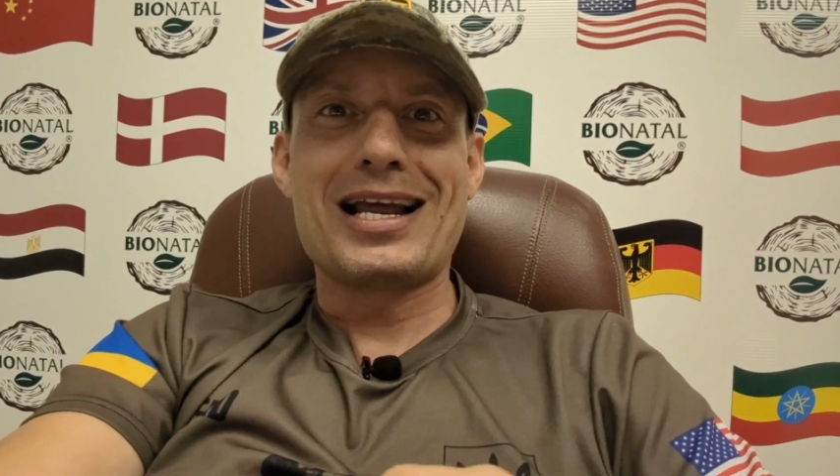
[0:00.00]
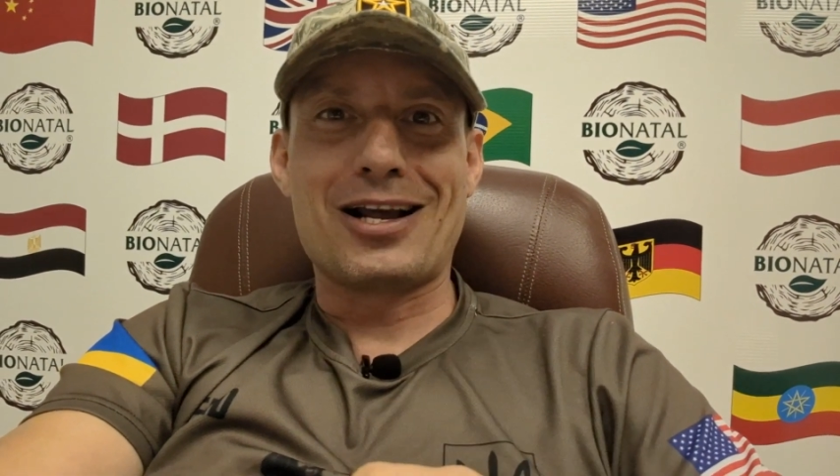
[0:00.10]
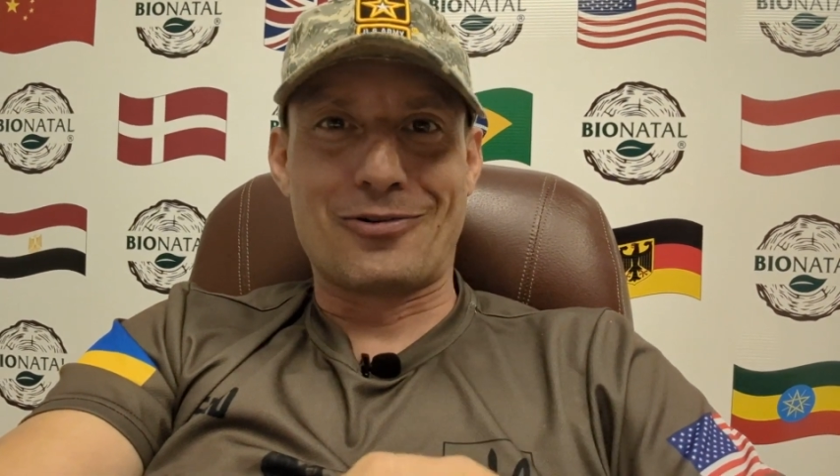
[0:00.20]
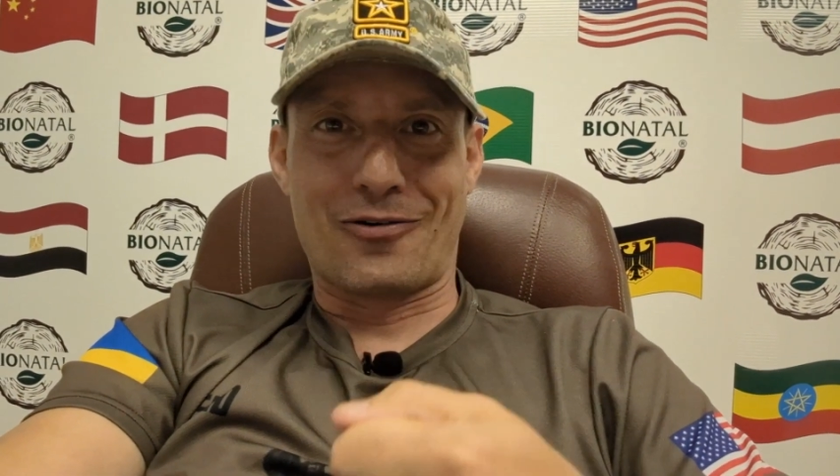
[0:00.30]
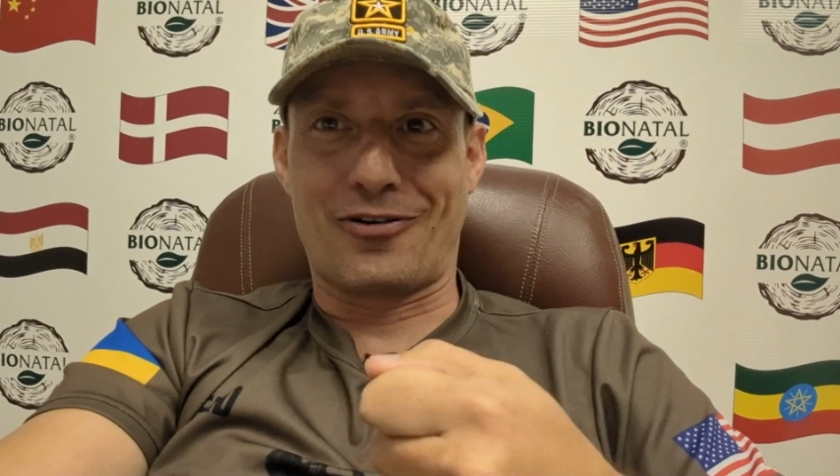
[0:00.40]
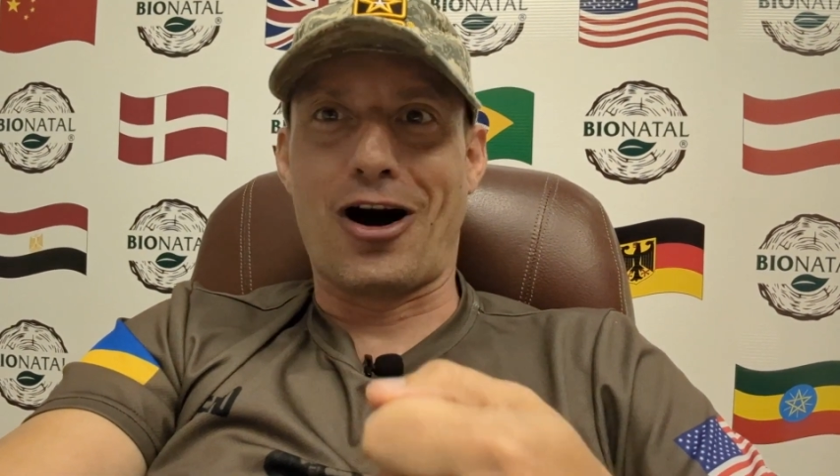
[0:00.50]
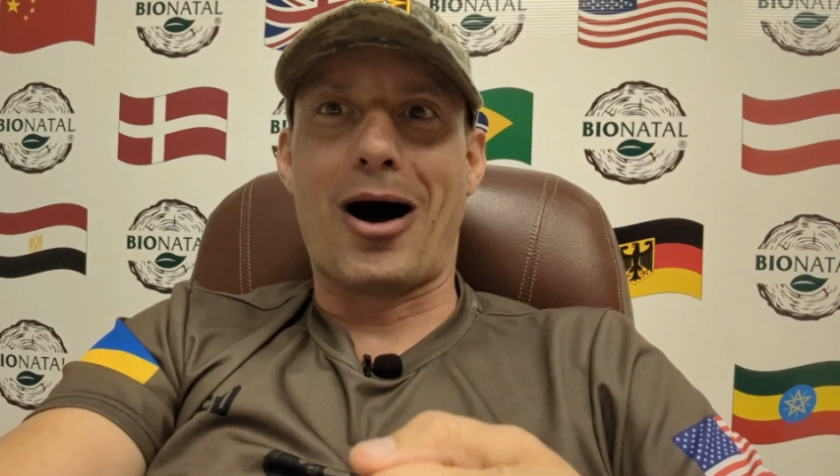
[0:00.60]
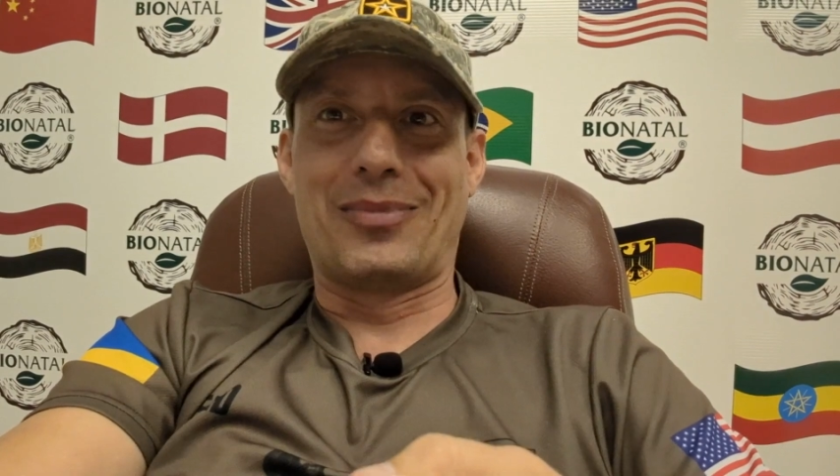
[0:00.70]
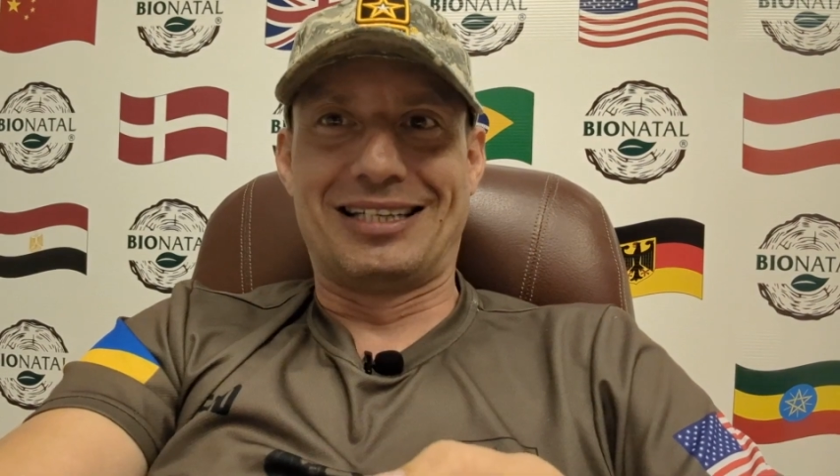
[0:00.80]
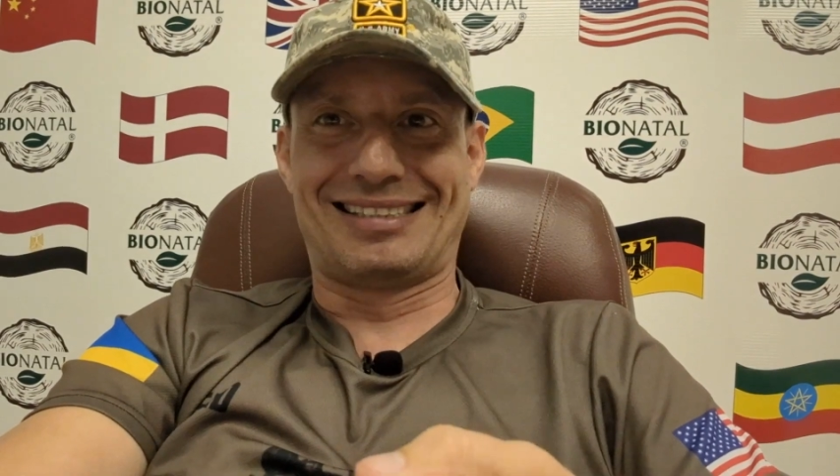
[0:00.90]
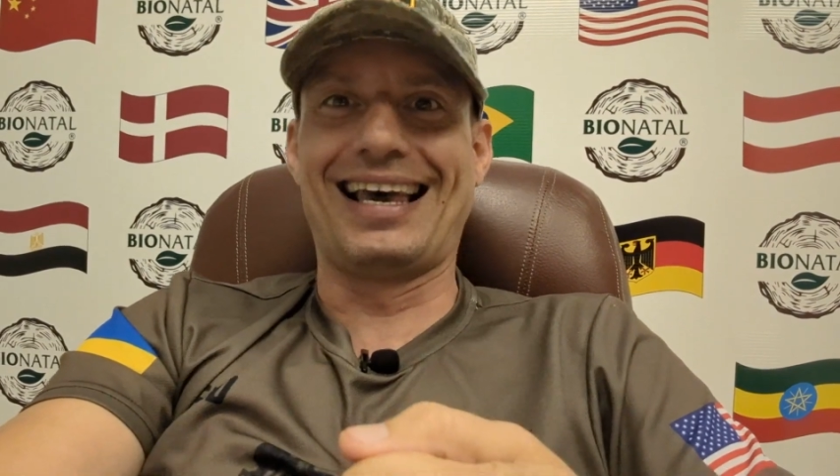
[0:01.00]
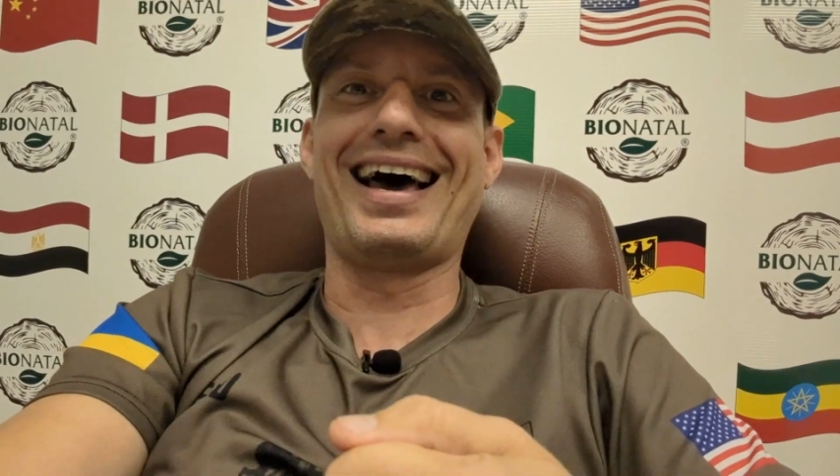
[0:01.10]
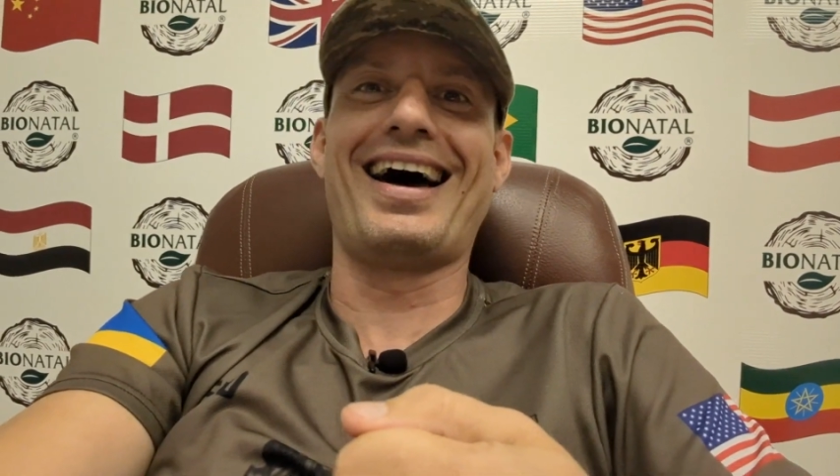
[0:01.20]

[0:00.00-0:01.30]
million of gummies.